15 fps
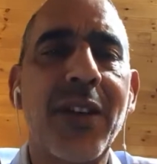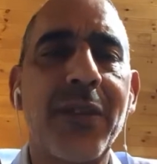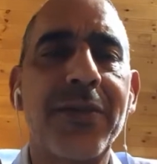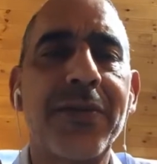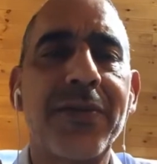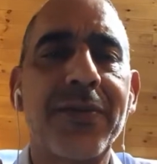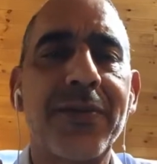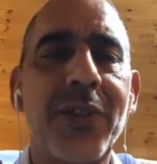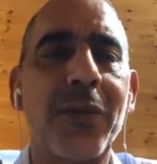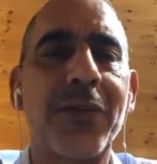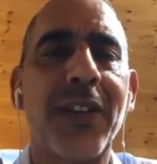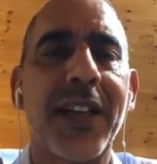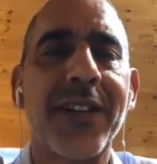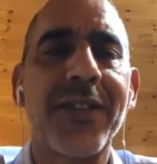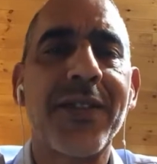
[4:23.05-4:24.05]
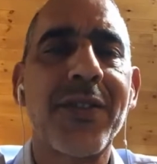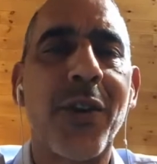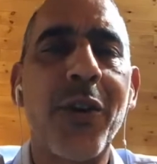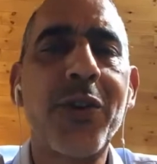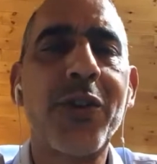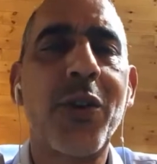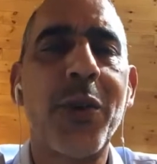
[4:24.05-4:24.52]
of conflicts,
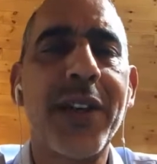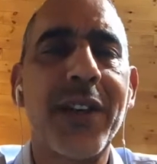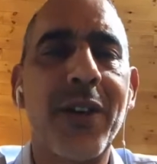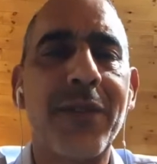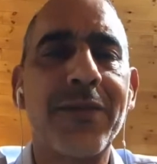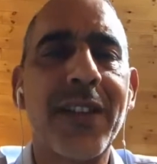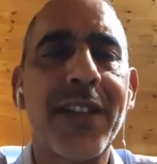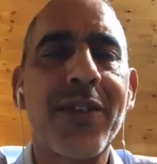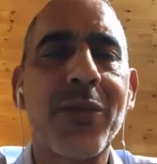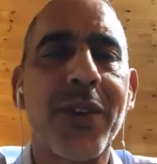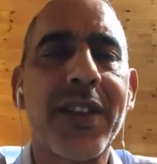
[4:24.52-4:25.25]
ongoing conflicts.